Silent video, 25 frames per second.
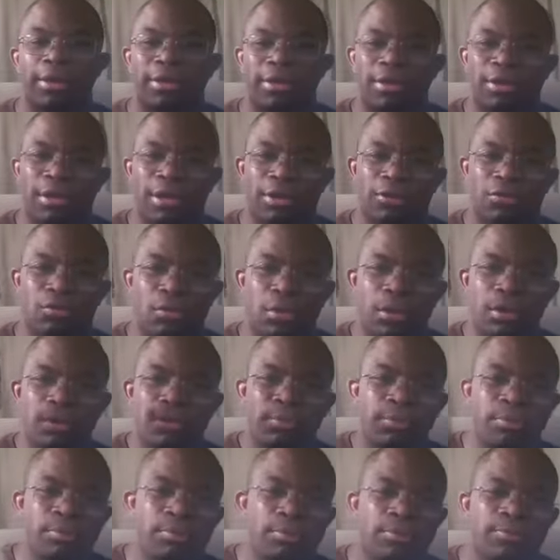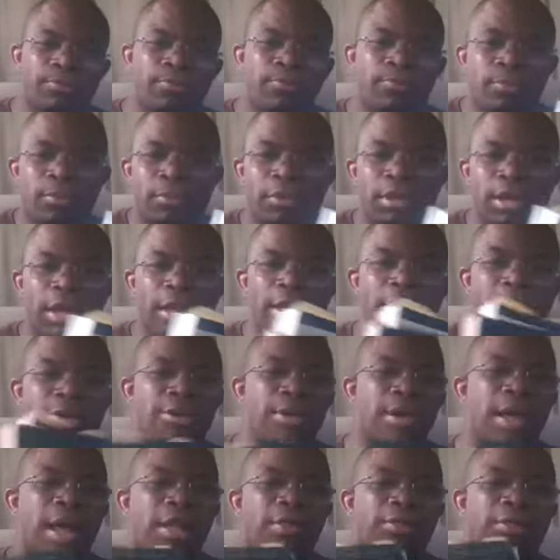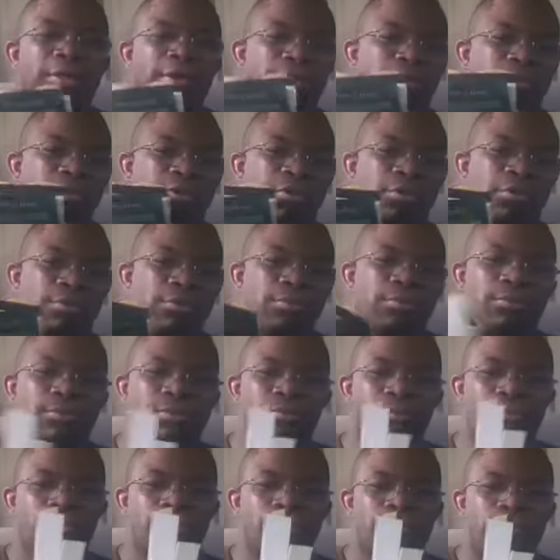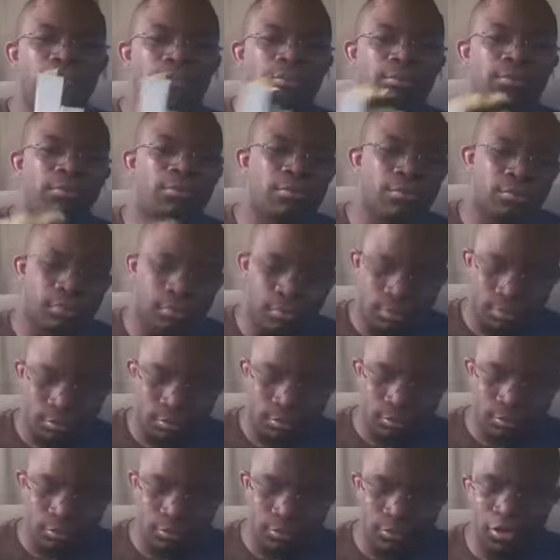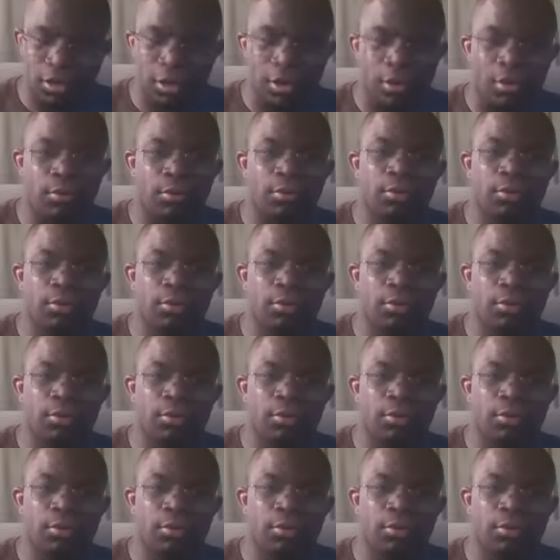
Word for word: this one, and then you got these two. So,